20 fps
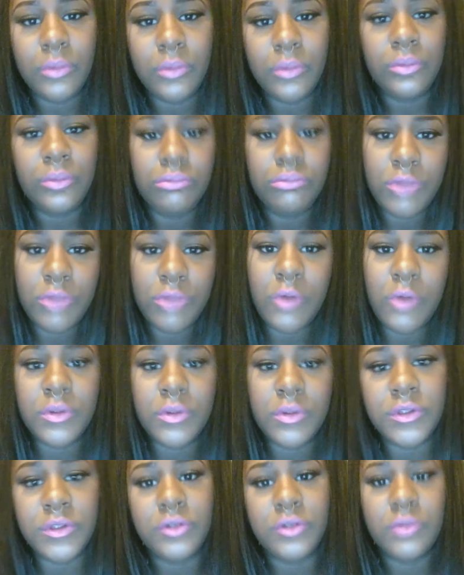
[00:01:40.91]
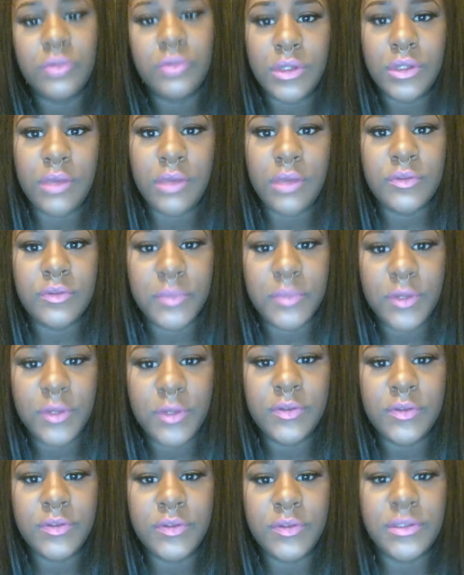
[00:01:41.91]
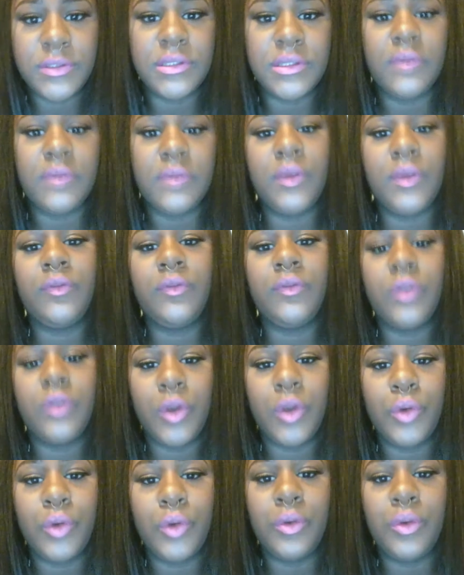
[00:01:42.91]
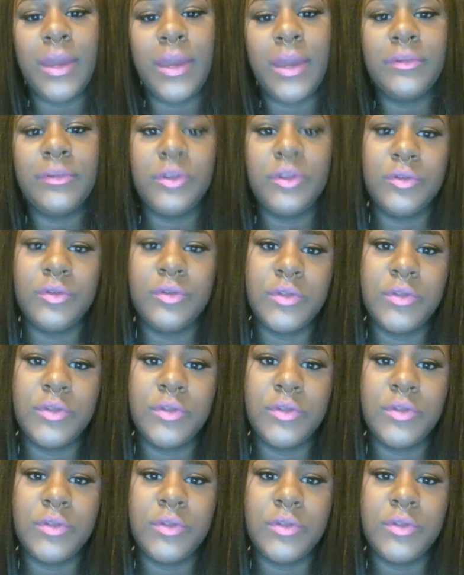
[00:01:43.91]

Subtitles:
know what to do when it comes to piercings and stuff, even though you have to do